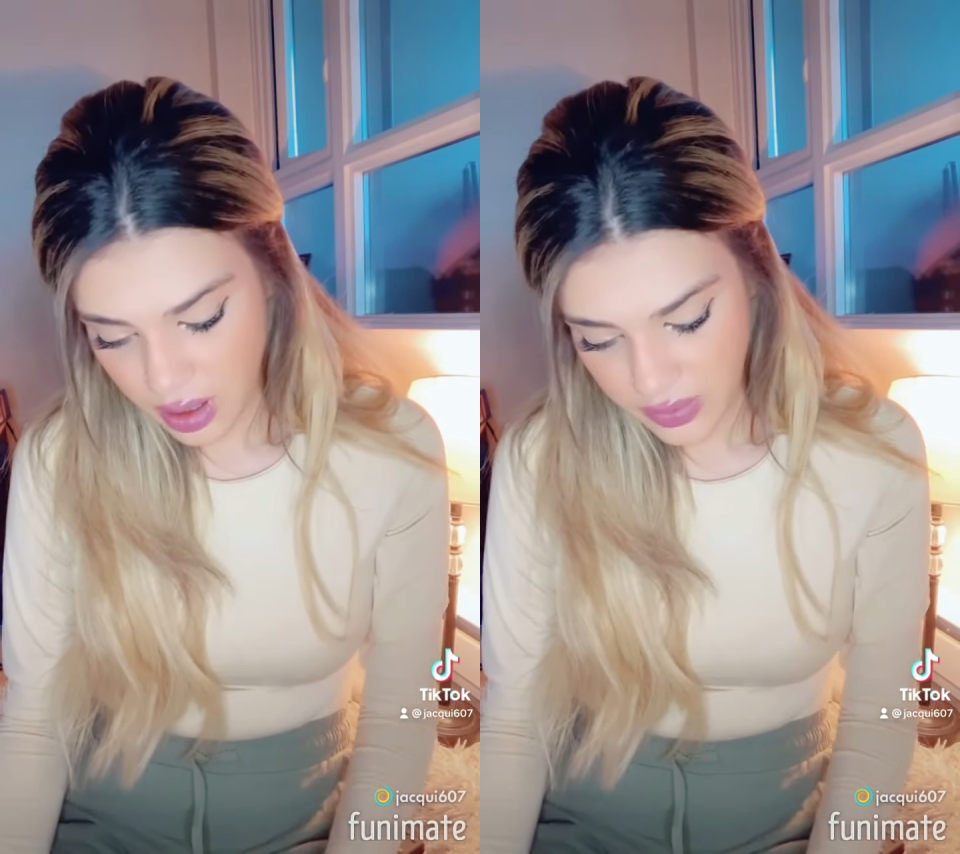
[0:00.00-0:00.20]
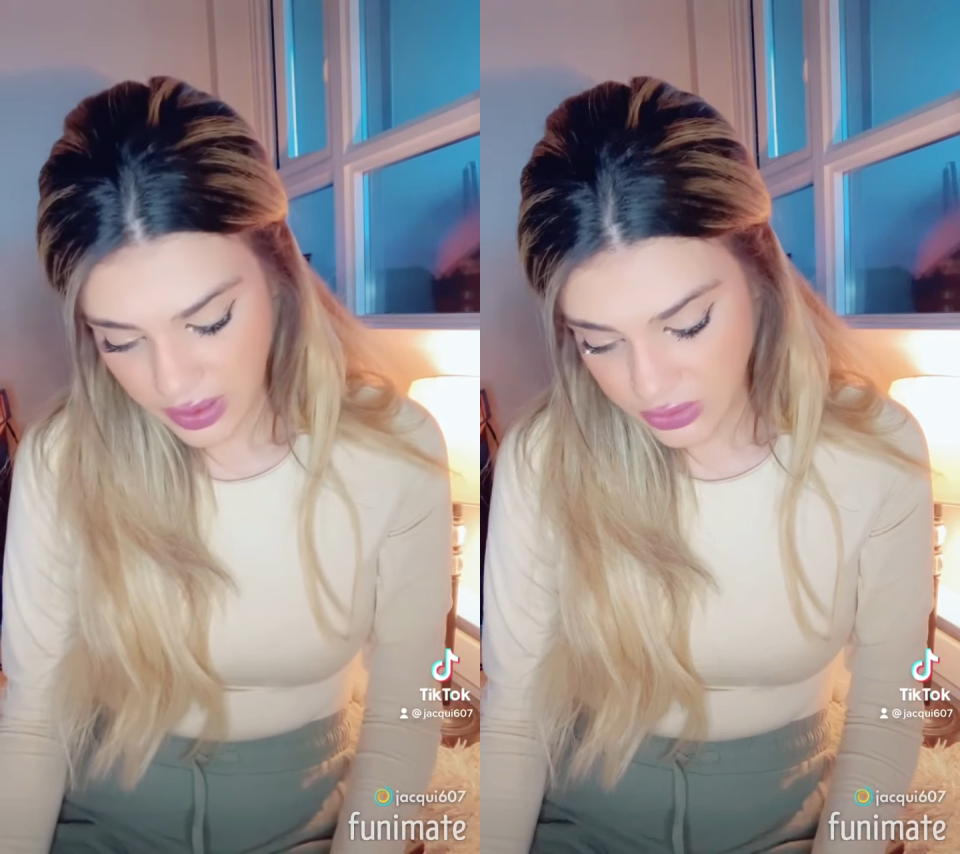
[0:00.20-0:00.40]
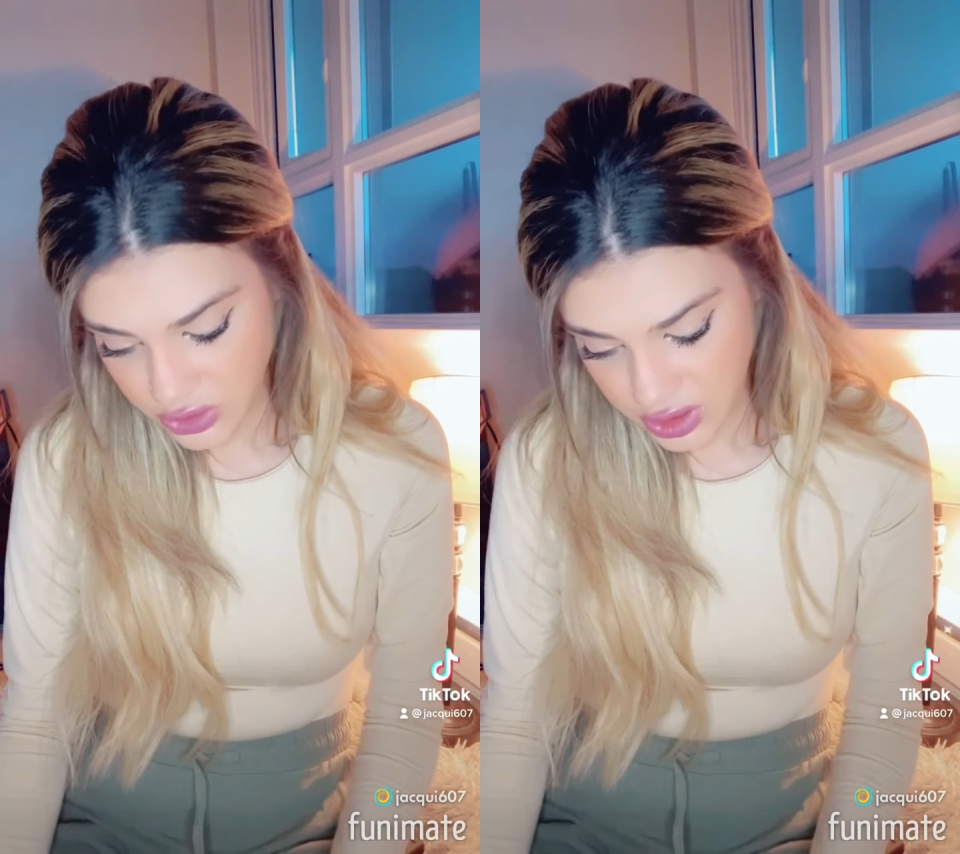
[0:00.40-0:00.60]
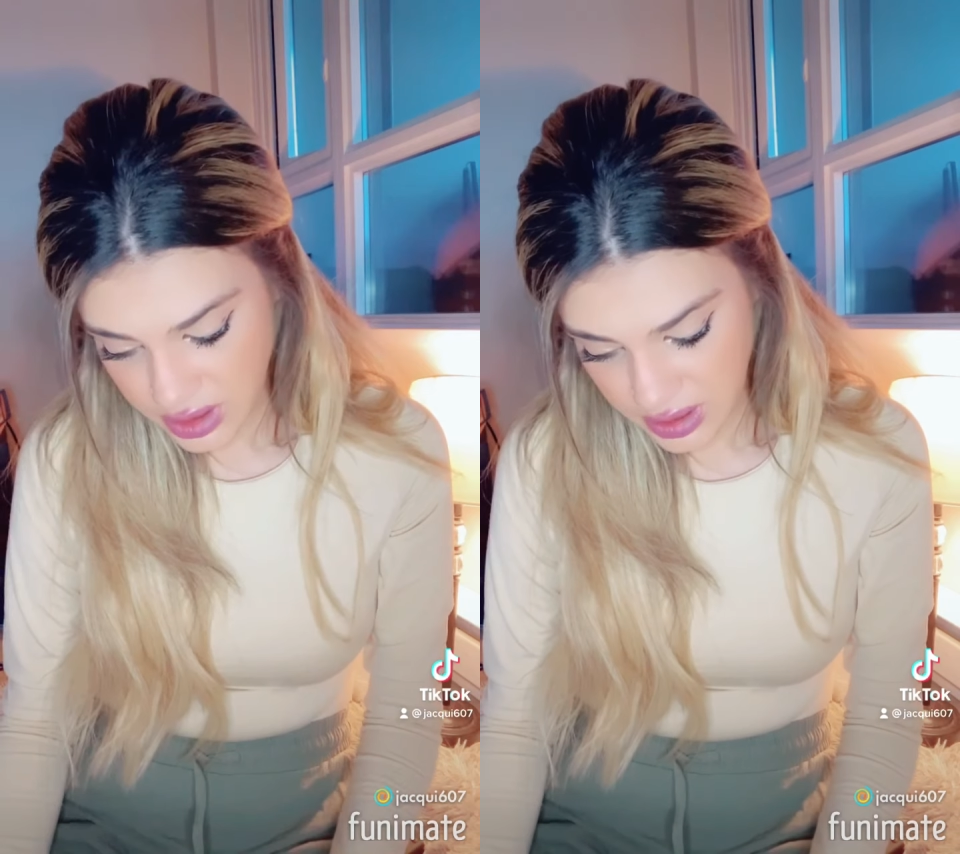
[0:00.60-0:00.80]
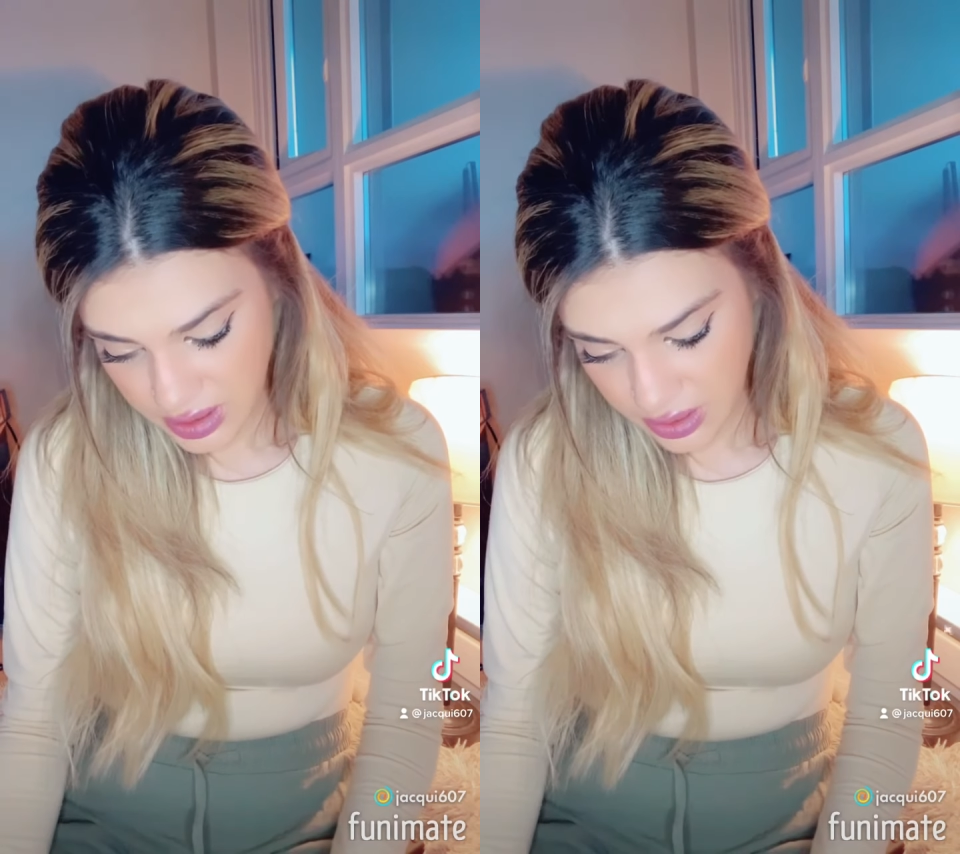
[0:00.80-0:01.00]
that she
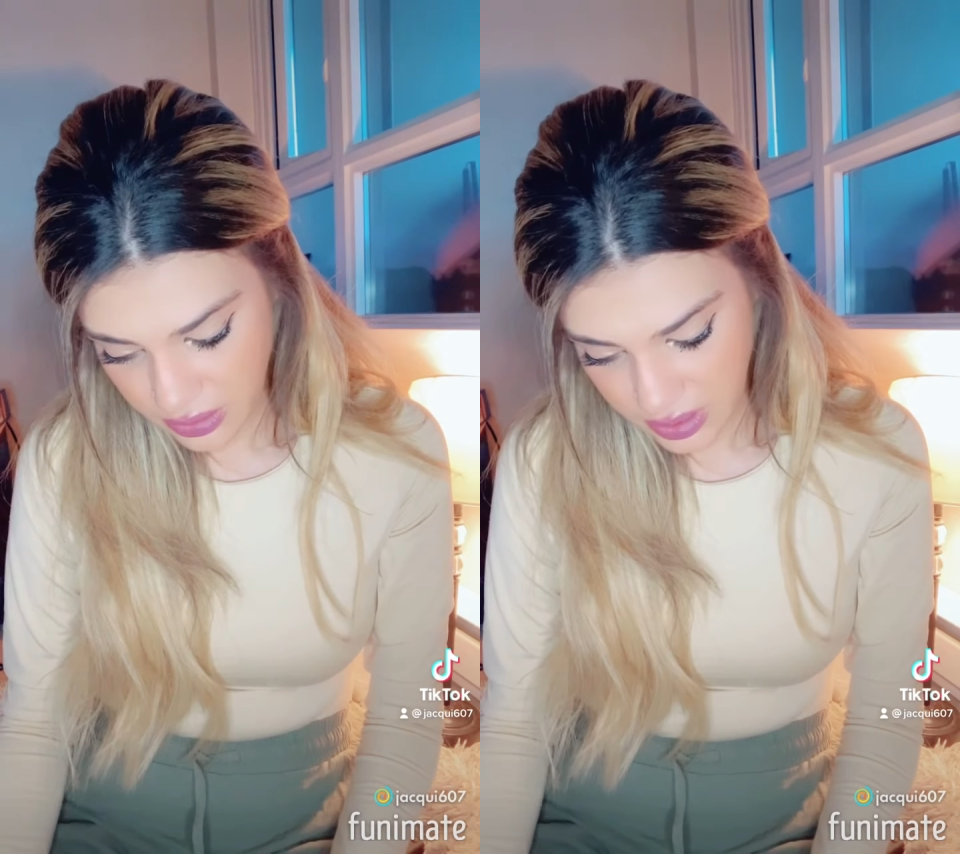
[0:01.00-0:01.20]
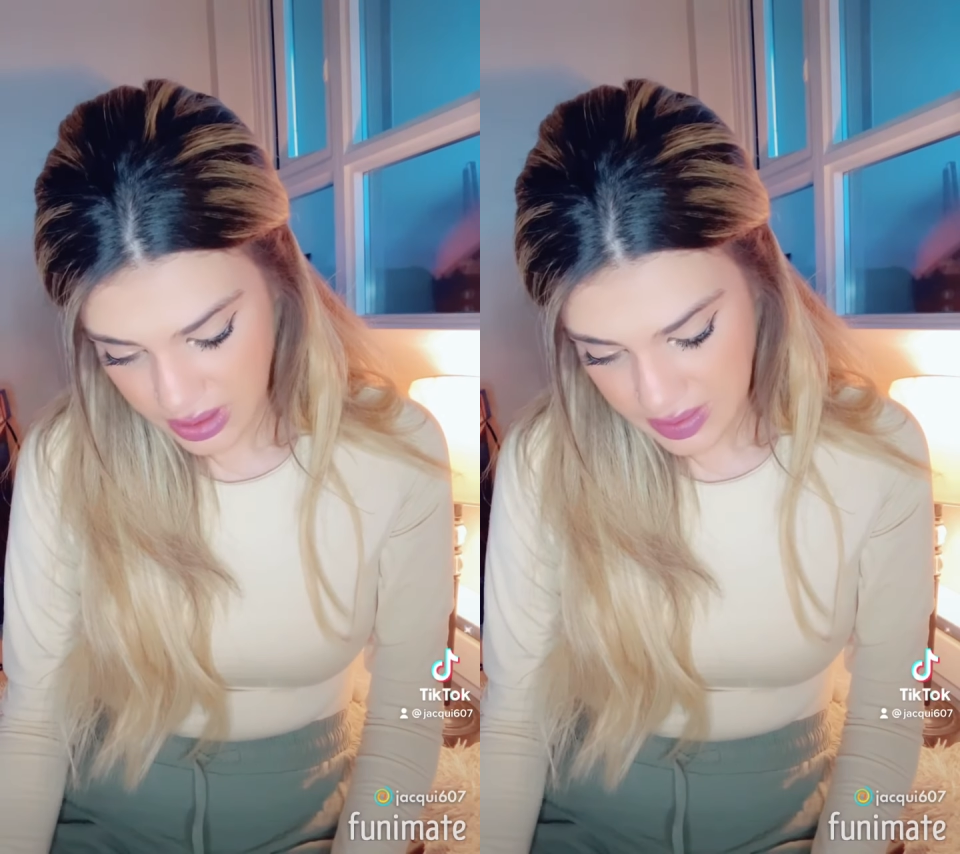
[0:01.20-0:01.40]
did know at